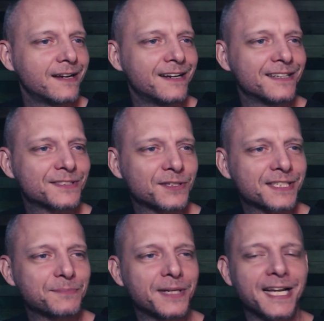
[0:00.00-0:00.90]
So it's
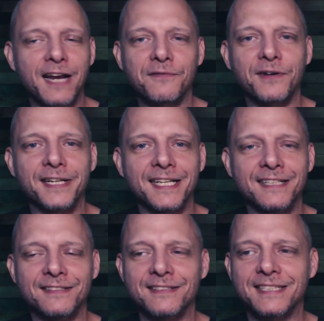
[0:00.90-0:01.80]
been kind of funny
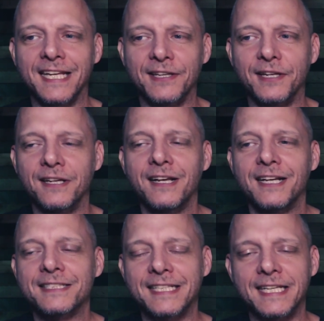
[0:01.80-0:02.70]
and seeing
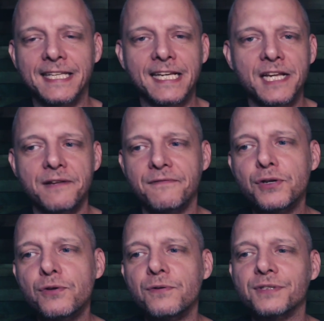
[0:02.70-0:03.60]
the
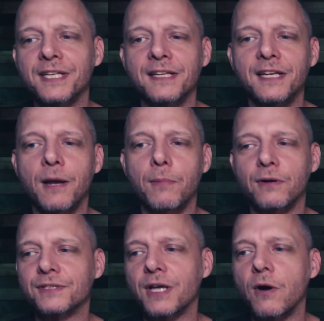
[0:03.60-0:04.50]
views and the
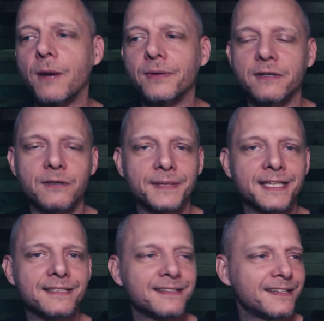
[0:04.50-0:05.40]
numbers go up a little
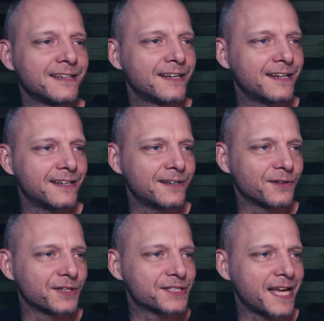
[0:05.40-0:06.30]
bit on
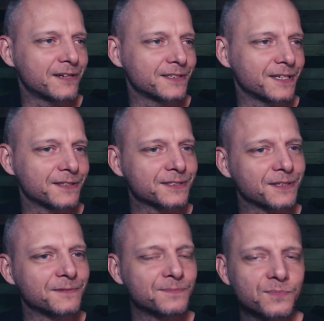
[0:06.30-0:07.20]
the channel here.
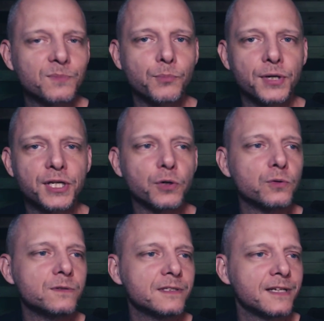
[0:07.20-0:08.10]
So pretty cool.